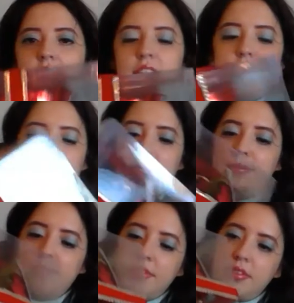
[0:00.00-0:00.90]

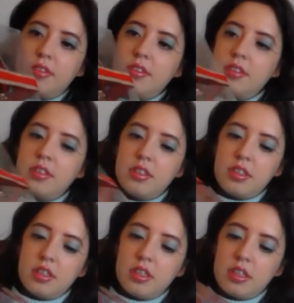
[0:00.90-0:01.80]

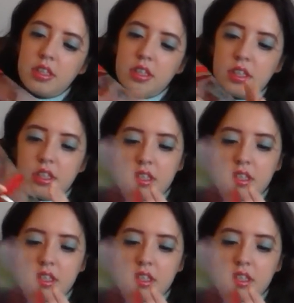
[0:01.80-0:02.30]
No one is speaking in this clip.